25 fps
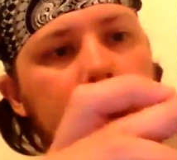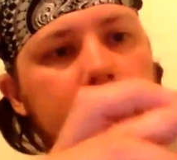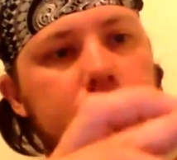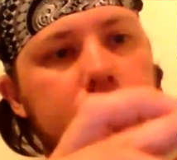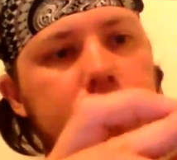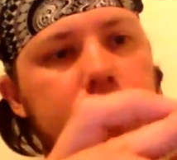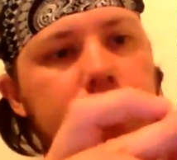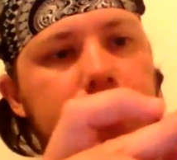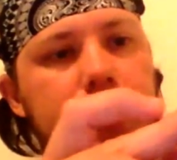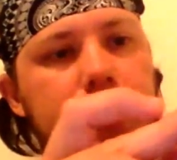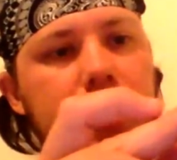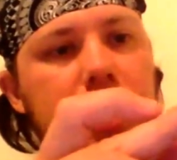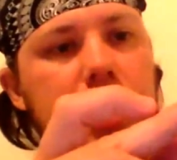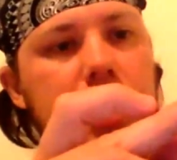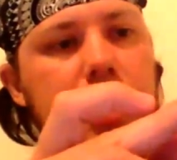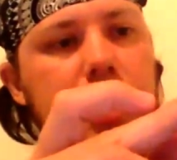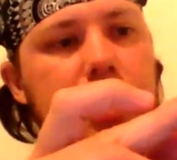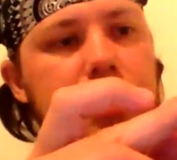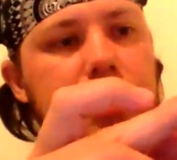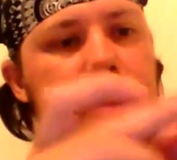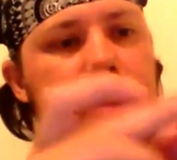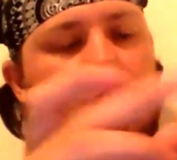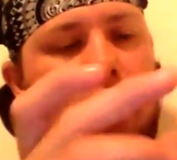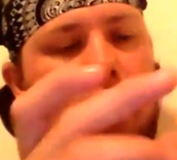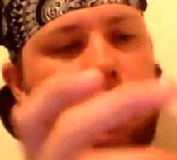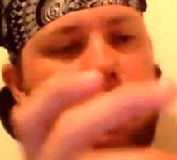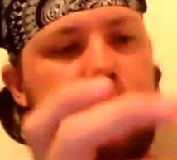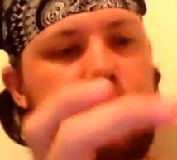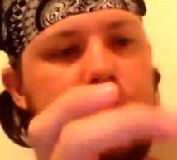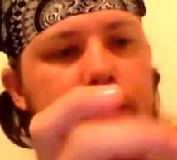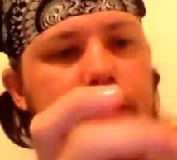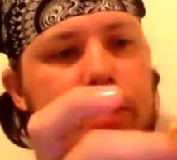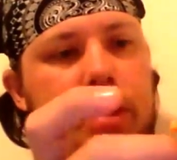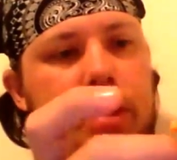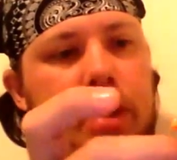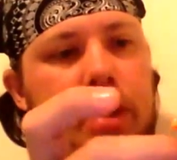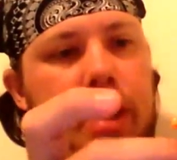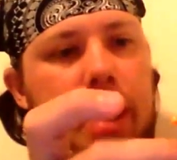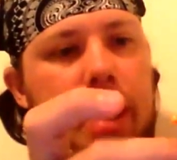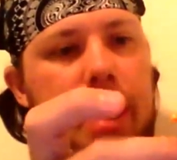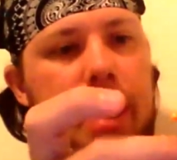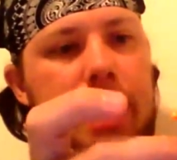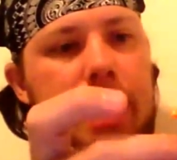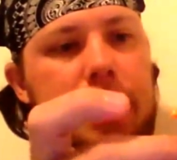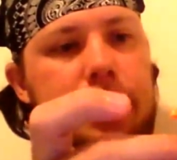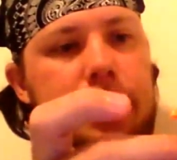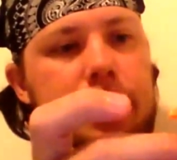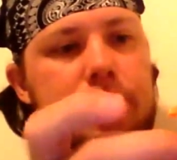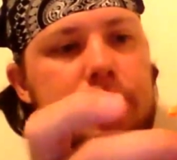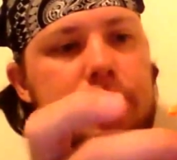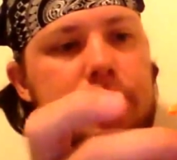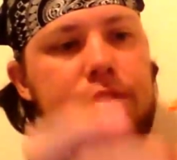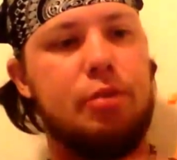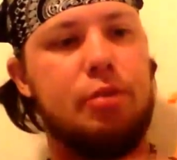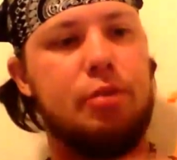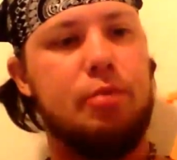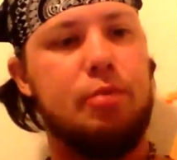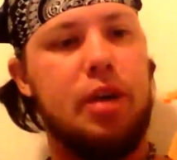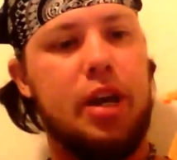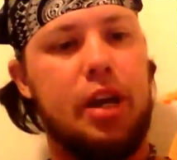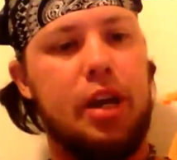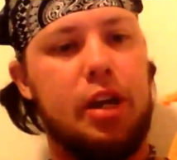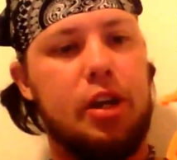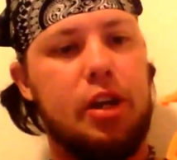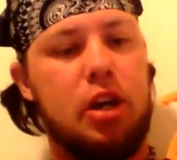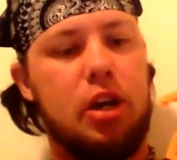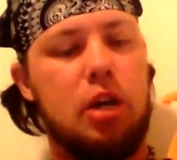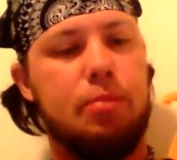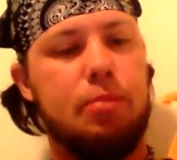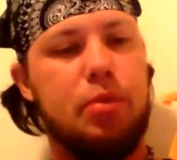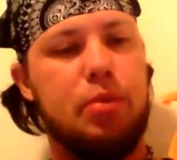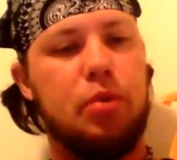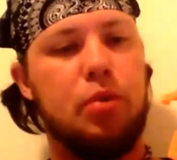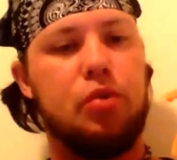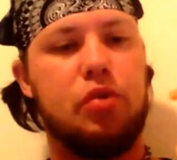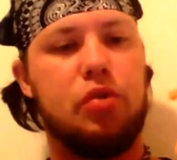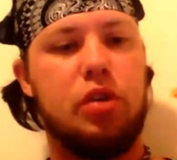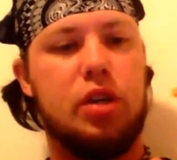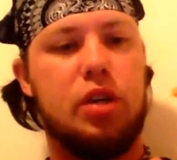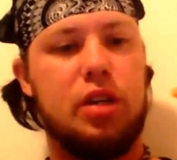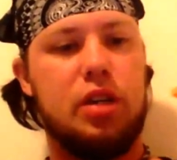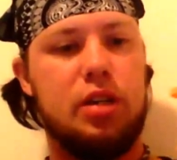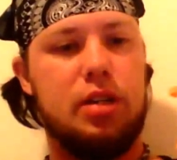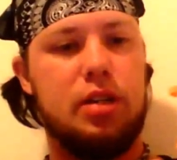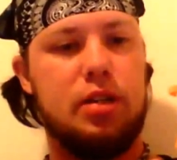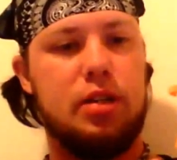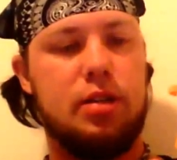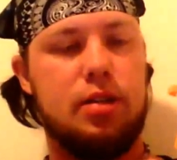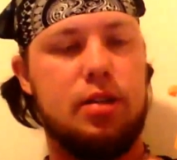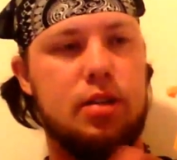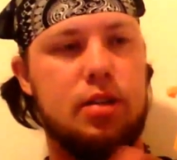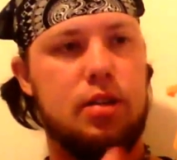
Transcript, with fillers: I just see it as I'm gonna add this to my Computron,